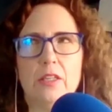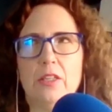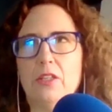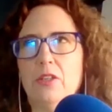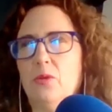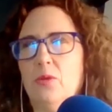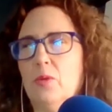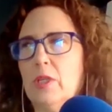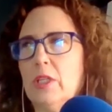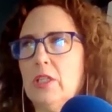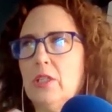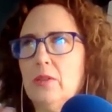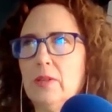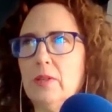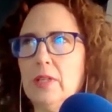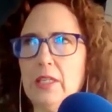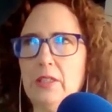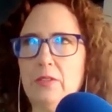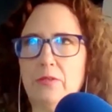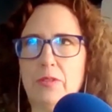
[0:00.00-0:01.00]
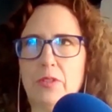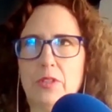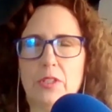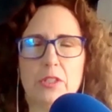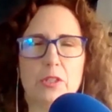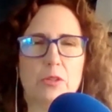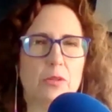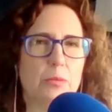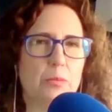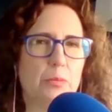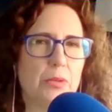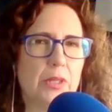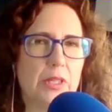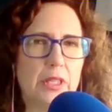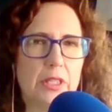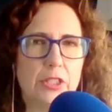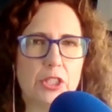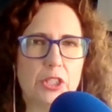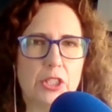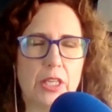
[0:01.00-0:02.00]
you were grateful, you
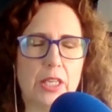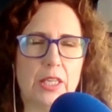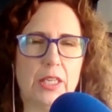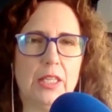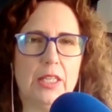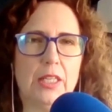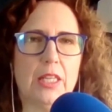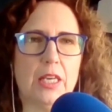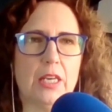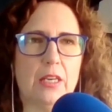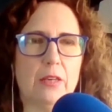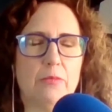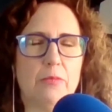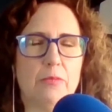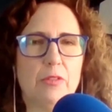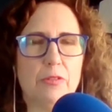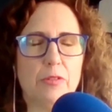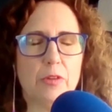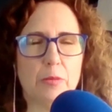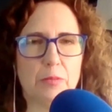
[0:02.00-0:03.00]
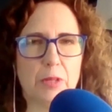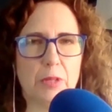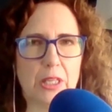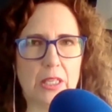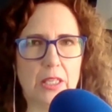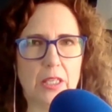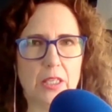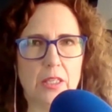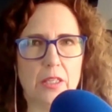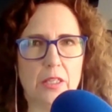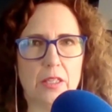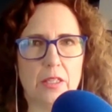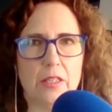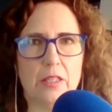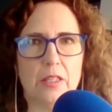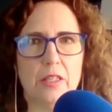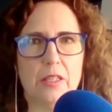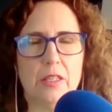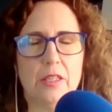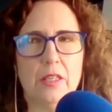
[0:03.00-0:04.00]
appreciated them from the
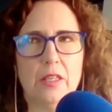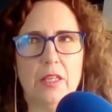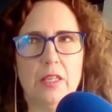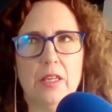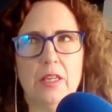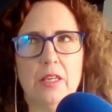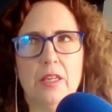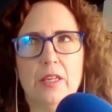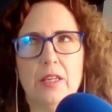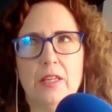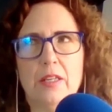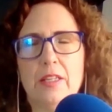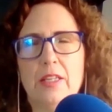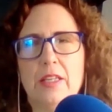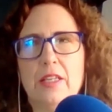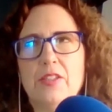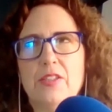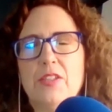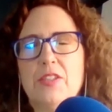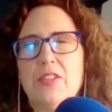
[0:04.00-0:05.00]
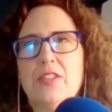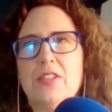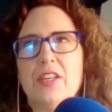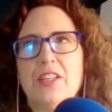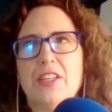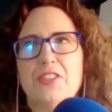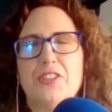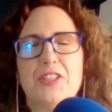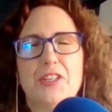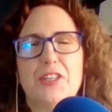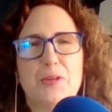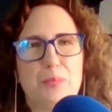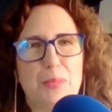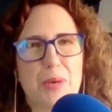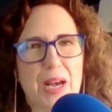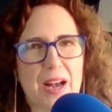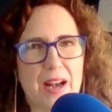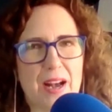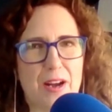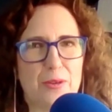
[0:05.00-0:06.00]
year. It is such an
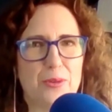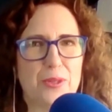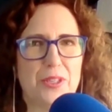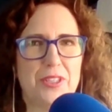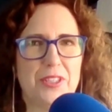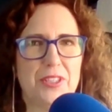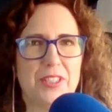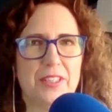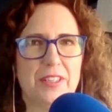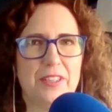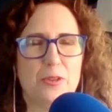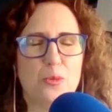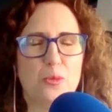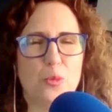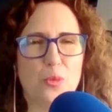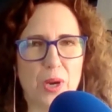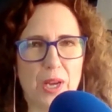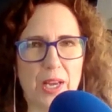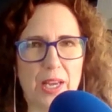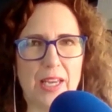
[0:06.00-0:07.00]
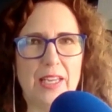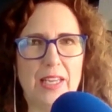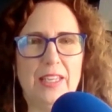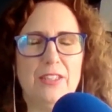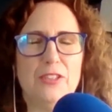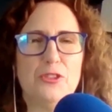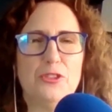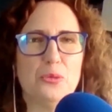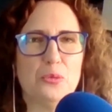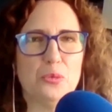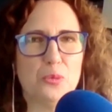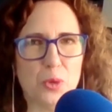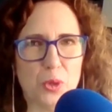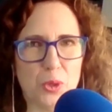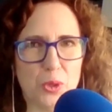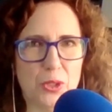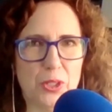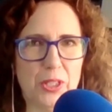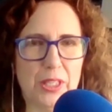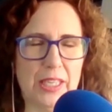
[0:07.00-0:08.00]
empowered way to
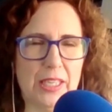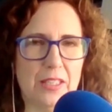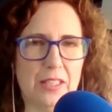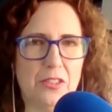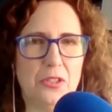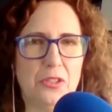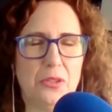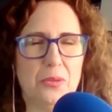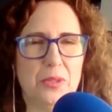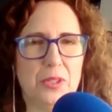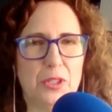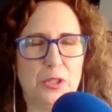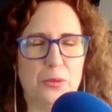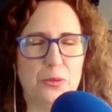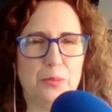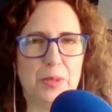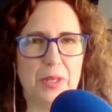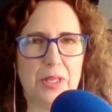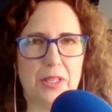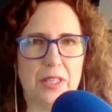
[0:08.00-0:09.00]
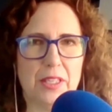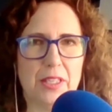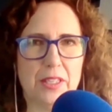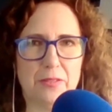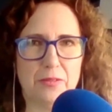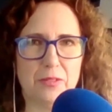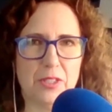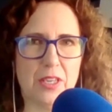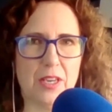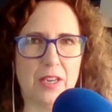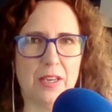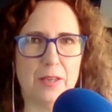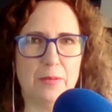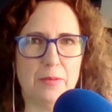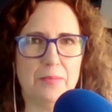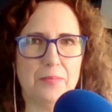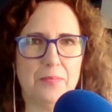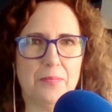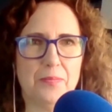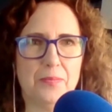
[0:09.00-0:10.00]
roll into a new period of
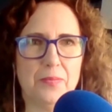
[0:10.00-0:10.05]
time.